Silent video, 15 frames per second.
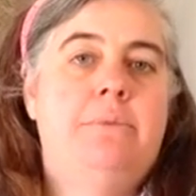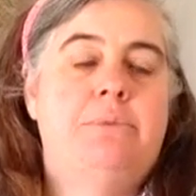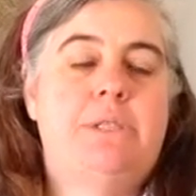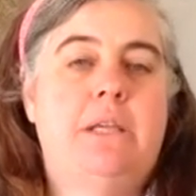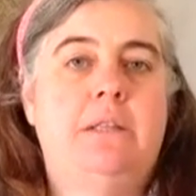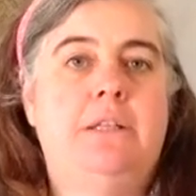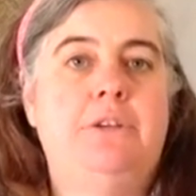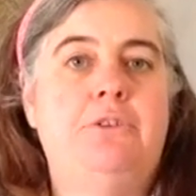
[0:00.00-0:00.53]

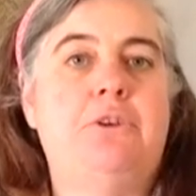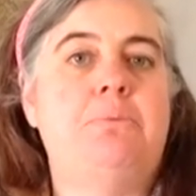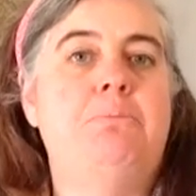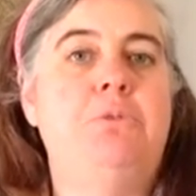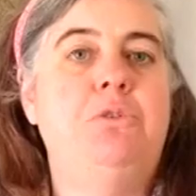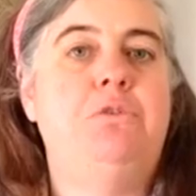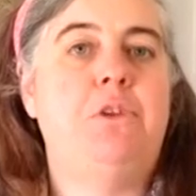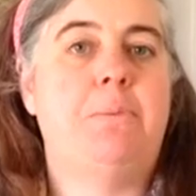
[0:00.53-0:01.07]
Suddenly you can
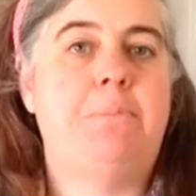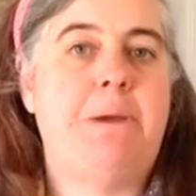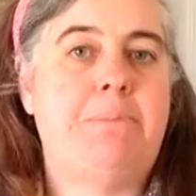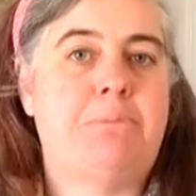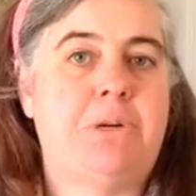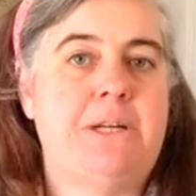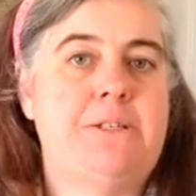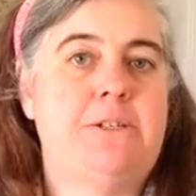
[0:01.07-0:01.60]
move your
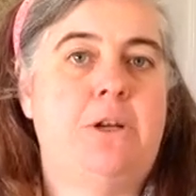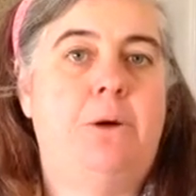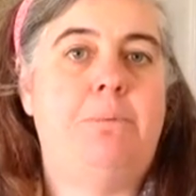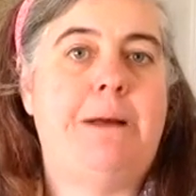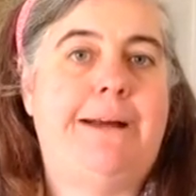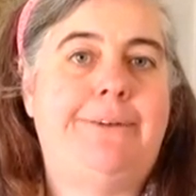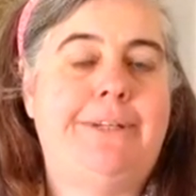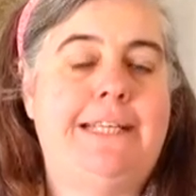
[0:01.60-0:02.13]
memories
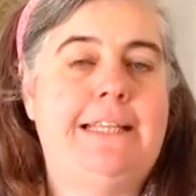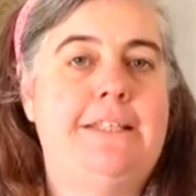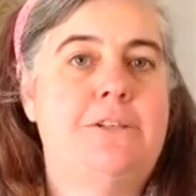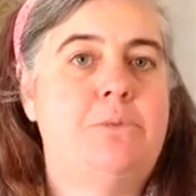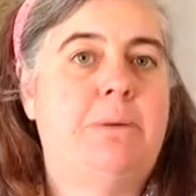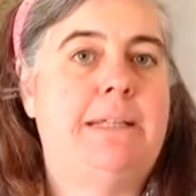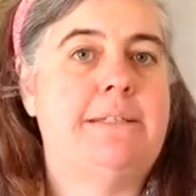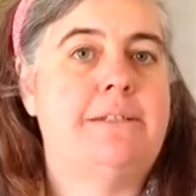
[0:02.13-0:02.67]
about in
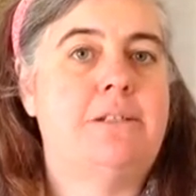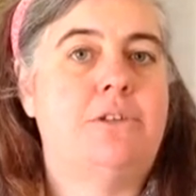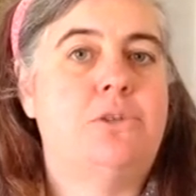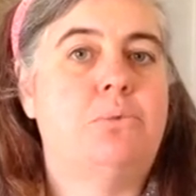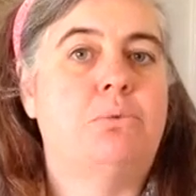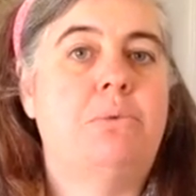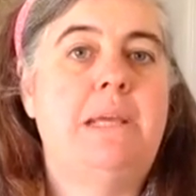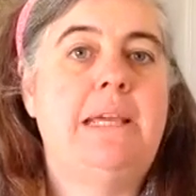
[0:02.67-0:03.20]
this way and start
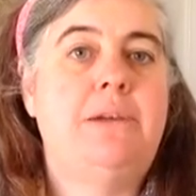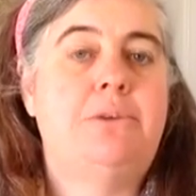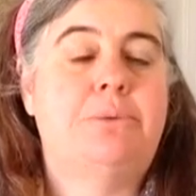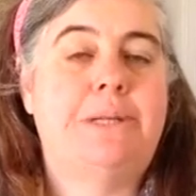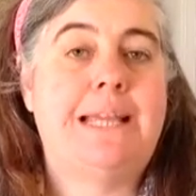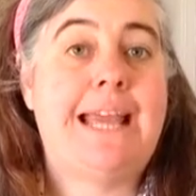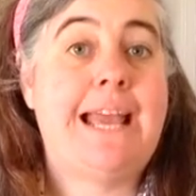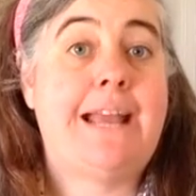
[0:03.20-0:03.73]
to
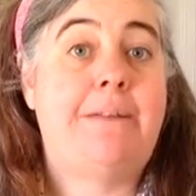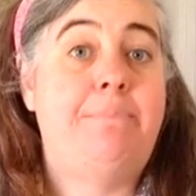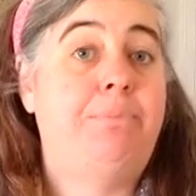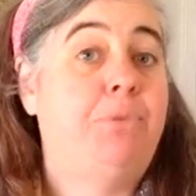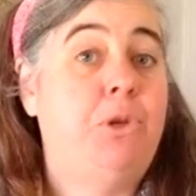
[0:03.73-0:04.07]
recreate